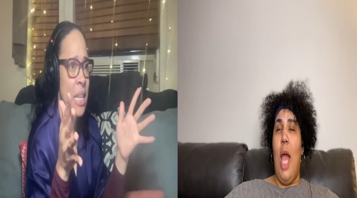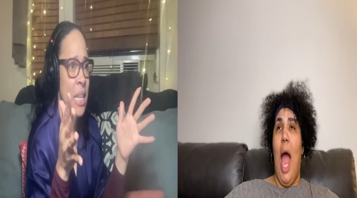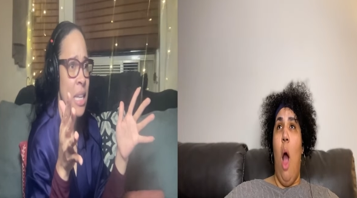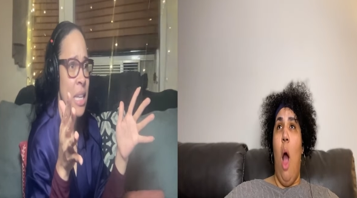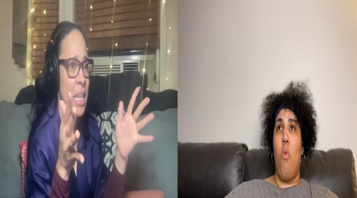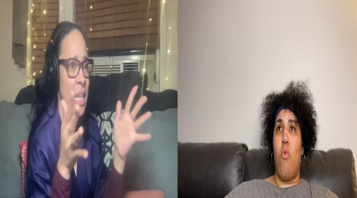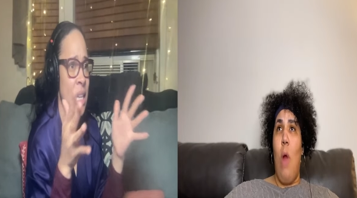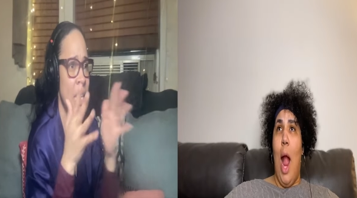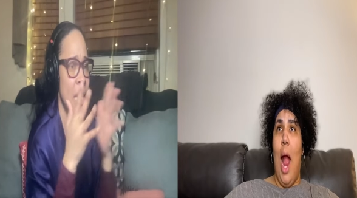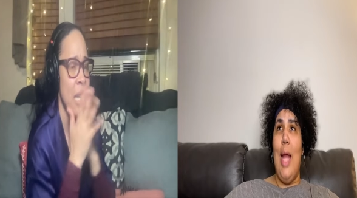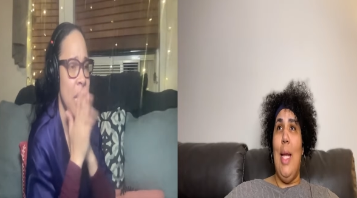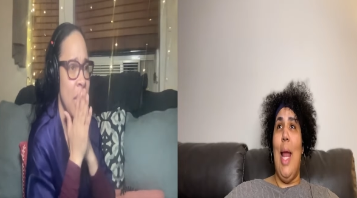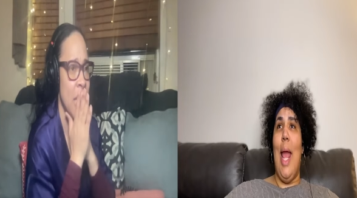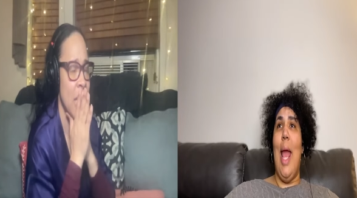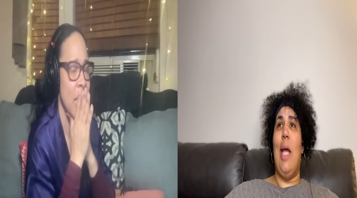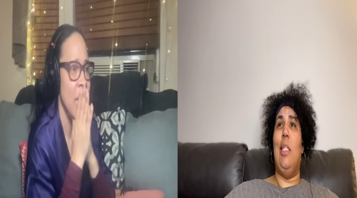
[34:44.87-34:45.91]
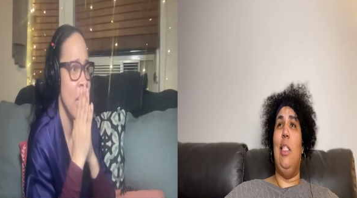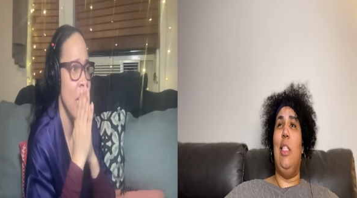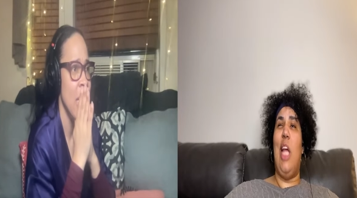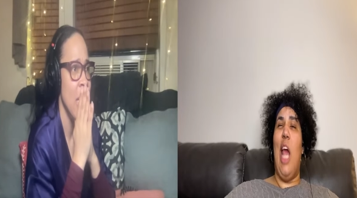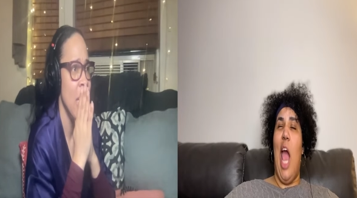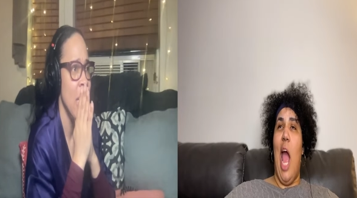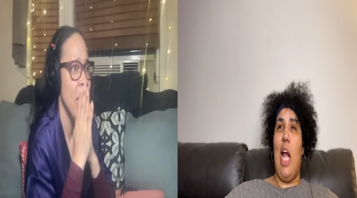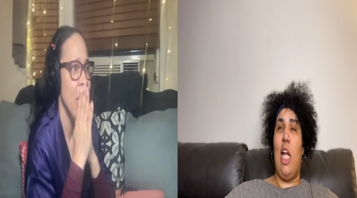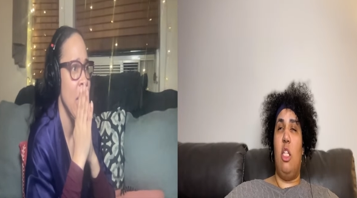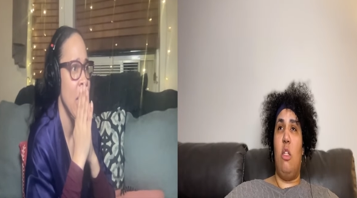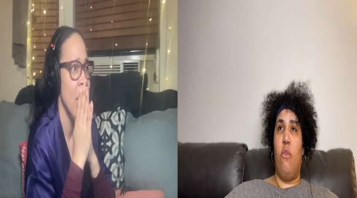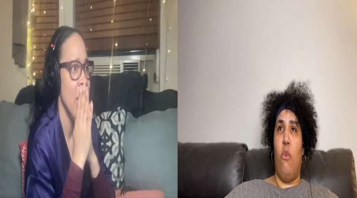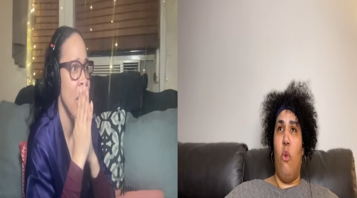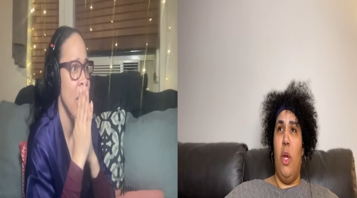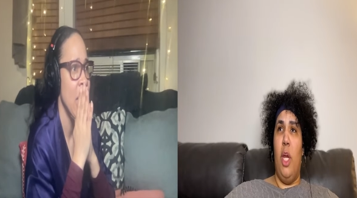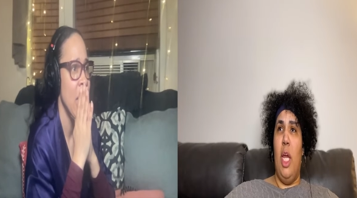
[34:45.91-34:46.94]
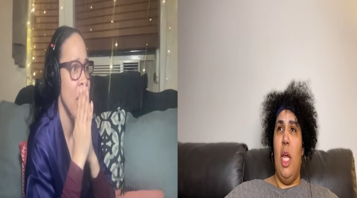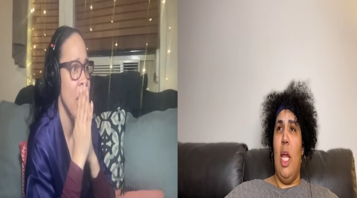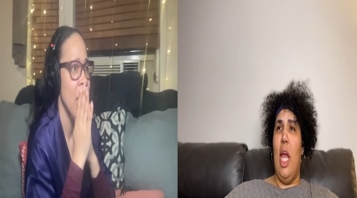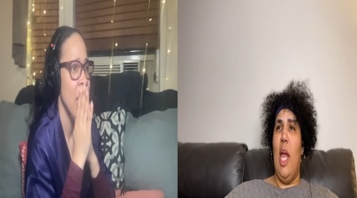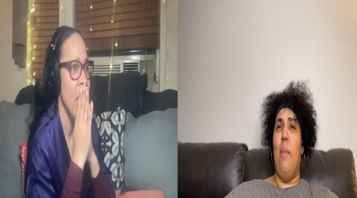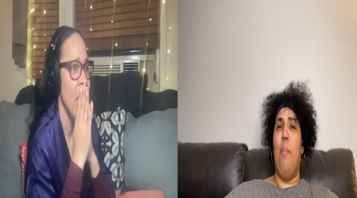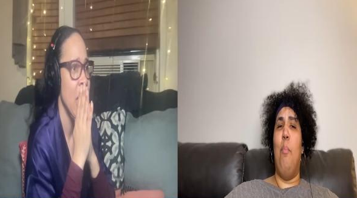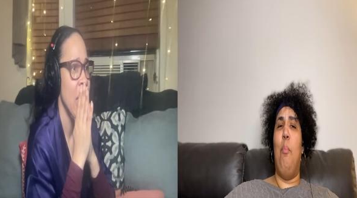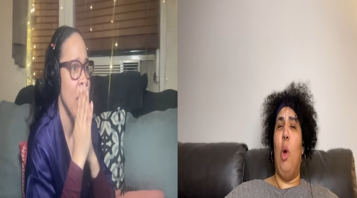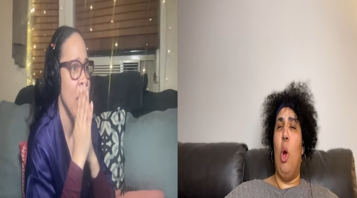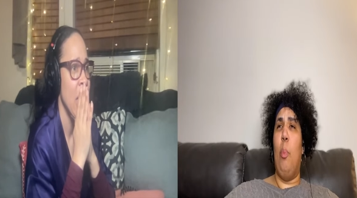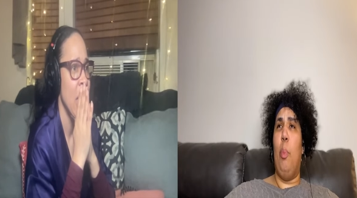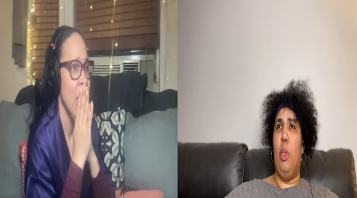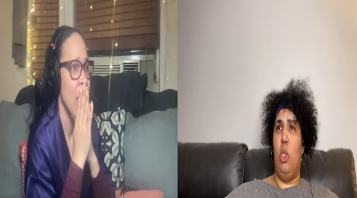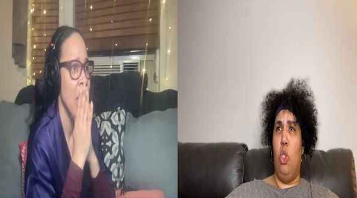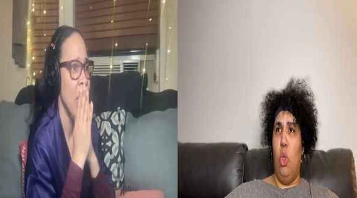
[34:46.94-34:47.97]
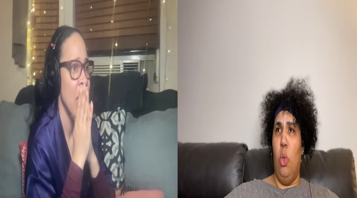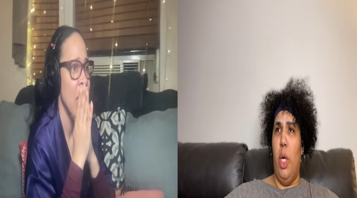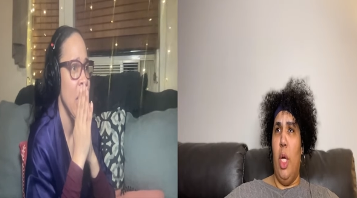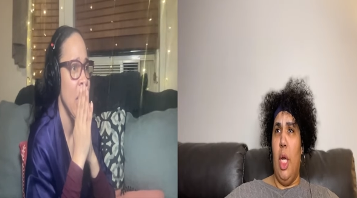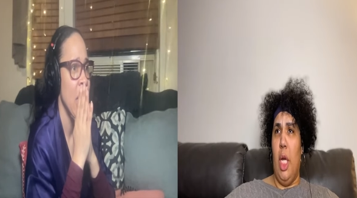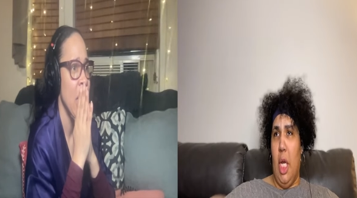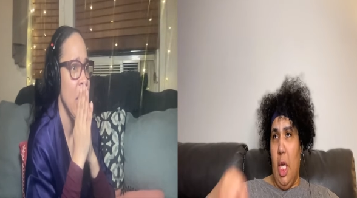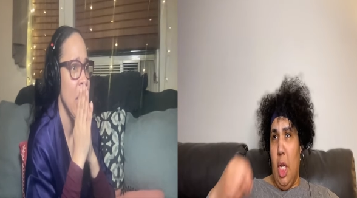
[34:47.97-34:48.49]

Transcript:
Speaker 1: outright, and tax free in perpetuity.